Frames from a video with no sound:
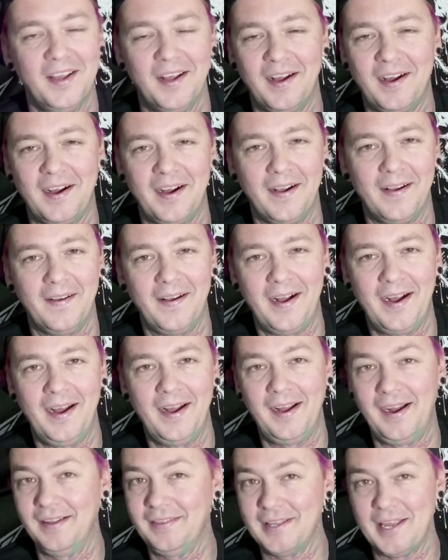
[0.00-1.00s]

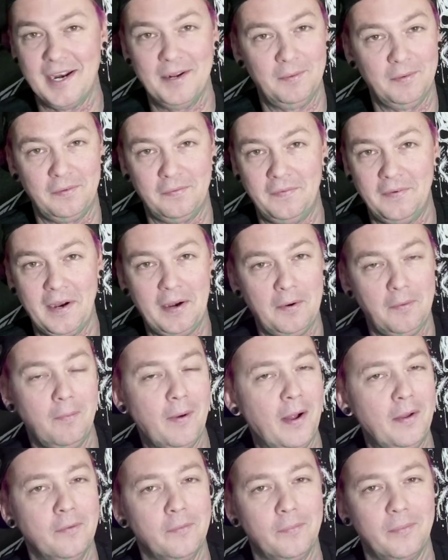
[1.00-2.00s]
I thought it was very
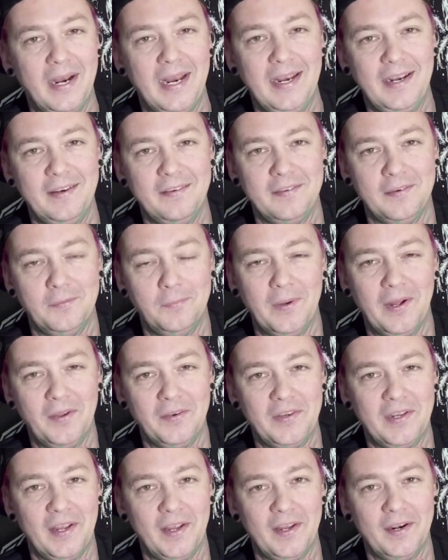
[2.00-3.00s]
well arranged and well
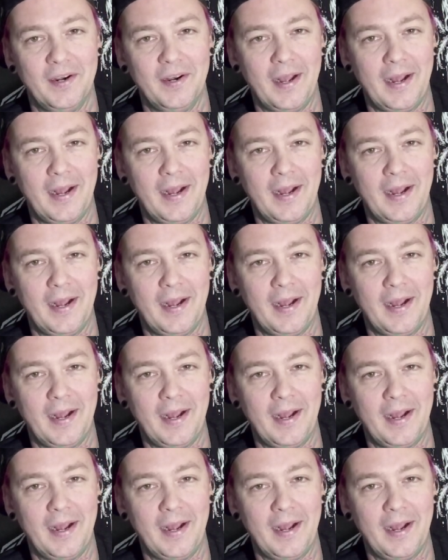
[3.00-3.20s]
done.